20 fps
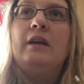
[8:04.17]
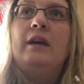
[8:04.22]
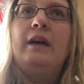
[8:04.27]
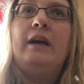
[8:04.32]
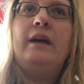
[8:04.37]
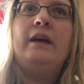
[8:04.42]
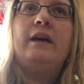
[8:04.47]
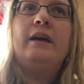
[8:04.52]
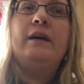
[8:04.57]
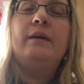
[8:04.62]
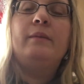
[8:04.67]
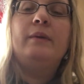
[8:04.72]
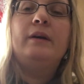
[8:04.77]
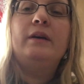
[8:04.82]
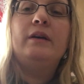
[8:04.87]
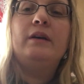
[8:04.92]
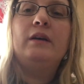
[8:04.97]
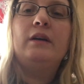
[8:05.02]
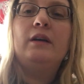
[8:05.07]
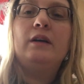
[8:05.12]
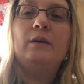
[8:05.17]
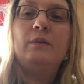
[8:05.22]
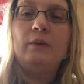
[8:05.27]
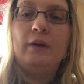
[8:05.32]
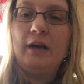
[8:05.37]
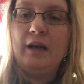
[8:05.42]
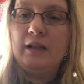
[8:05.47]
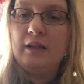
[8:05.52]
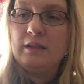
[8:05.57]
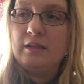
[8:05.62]
Um,
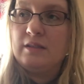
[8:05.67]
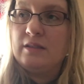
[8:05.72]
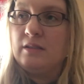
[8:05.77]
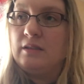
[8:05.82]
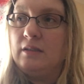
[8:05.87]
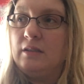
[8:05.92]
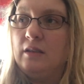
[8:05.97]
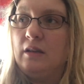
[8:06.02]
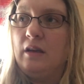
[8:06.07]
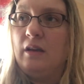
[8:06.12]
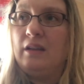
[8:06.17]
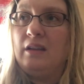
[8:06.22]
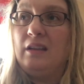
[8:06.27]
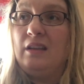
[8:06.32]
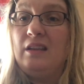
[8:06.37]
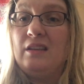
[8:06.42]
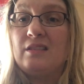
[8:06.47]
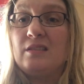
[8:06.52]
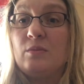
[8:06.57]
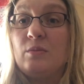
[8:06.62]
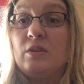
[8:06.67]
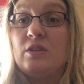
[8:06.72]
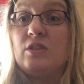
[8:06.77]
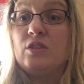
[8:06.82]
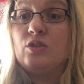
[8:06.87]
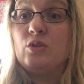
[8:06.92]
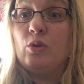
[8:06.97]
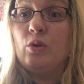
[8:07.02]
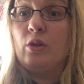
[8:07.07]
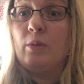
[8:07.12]
what else? And I need somewhere
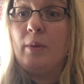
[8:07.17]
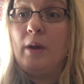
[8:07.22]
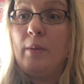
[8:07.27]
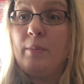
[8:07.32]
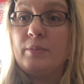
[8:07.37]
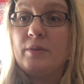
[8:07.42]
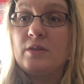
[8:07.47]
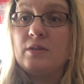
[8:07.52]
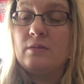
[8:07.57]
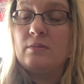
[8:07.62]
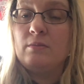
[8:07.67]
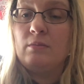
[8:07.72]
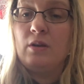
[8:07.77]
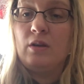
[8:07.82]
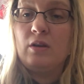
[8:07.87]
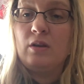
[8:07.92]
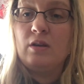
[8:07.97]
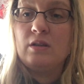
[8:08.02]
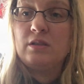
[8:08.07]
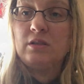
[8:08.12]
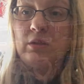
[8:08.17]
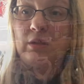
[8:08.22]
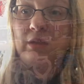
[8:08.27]
to store the pops because